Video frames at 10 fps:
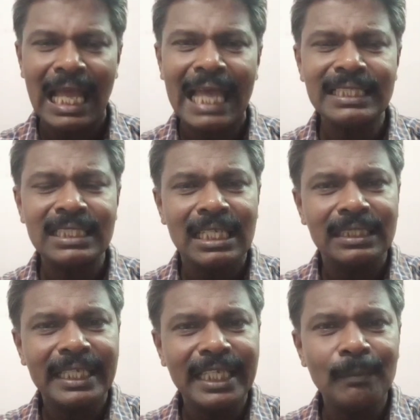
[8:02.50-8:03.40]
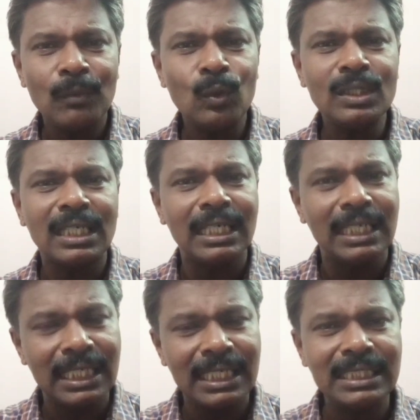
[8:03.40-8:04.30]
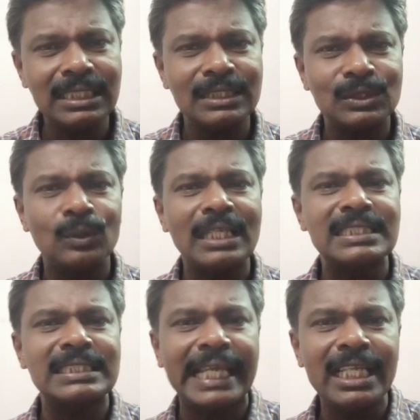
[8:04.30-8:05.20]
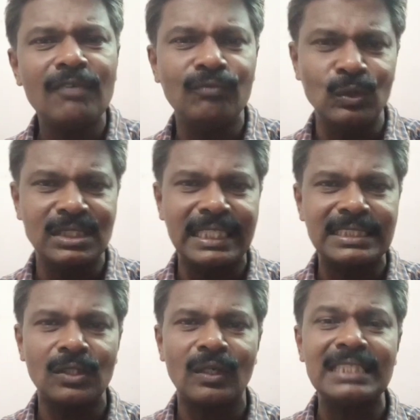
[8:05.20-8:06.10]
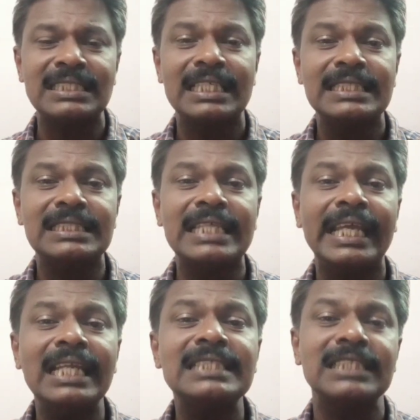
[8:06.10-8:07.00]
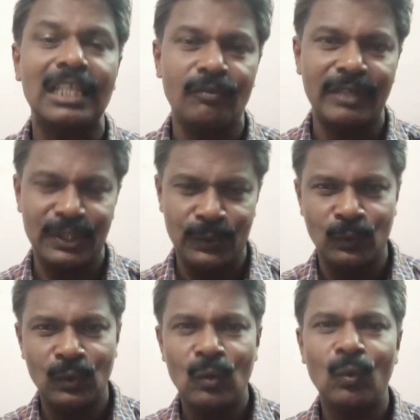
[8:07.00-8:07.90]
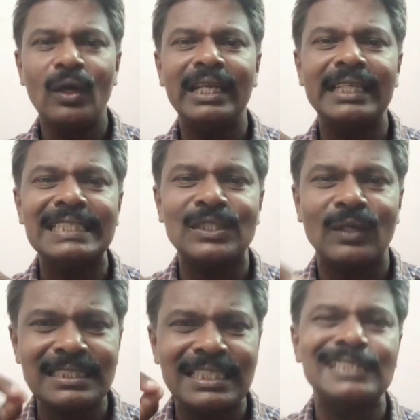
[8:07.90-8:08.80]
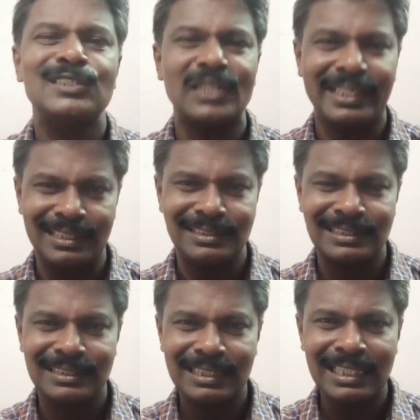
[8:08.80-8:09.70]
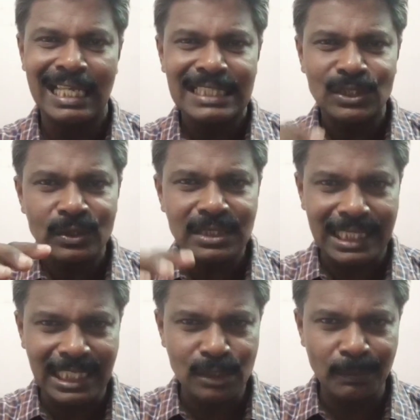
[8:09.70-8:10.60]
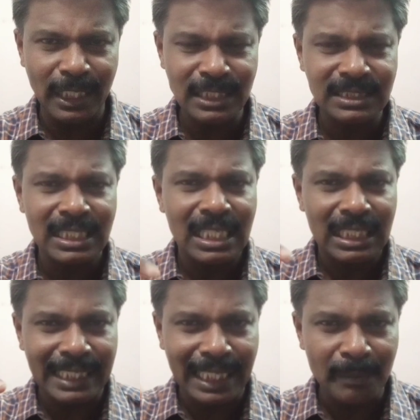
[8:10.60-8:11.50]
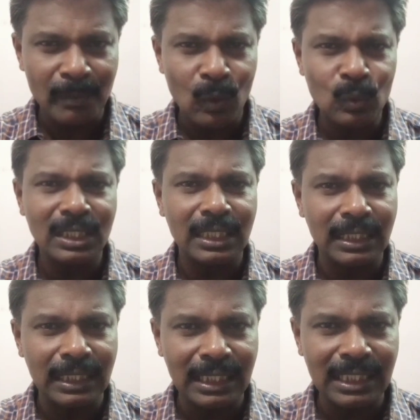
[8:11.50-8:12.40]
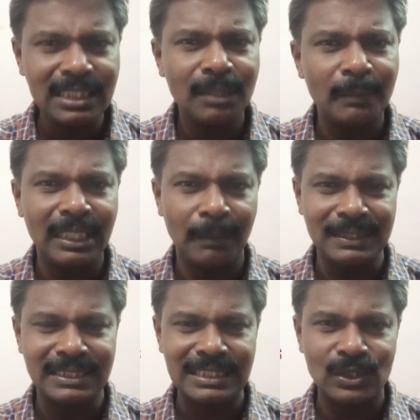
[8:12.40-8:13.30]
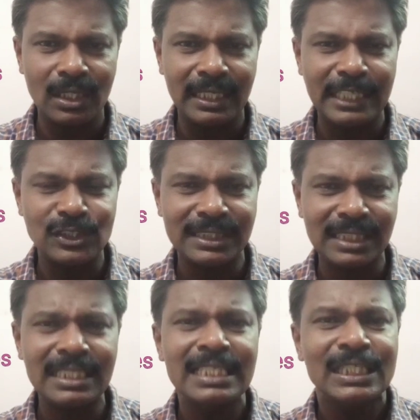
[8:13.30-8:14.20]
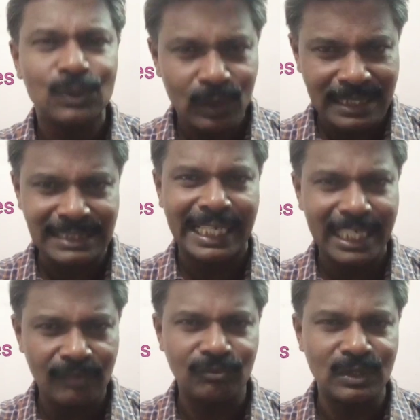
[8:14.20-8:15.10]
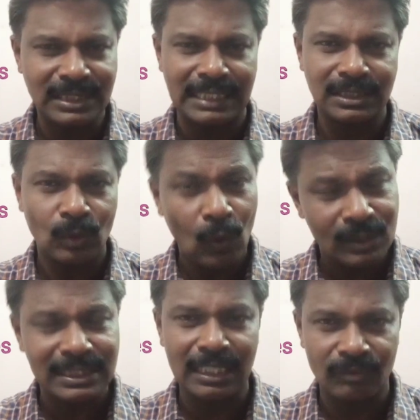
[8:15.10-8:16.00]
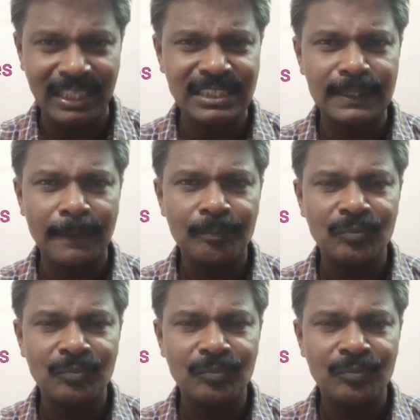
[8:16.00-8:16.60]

And the amount earned through the sale of goods is known as sales revenue, or it is known as sales. So sales means the amount earned by a business organization through the sale of goods or service,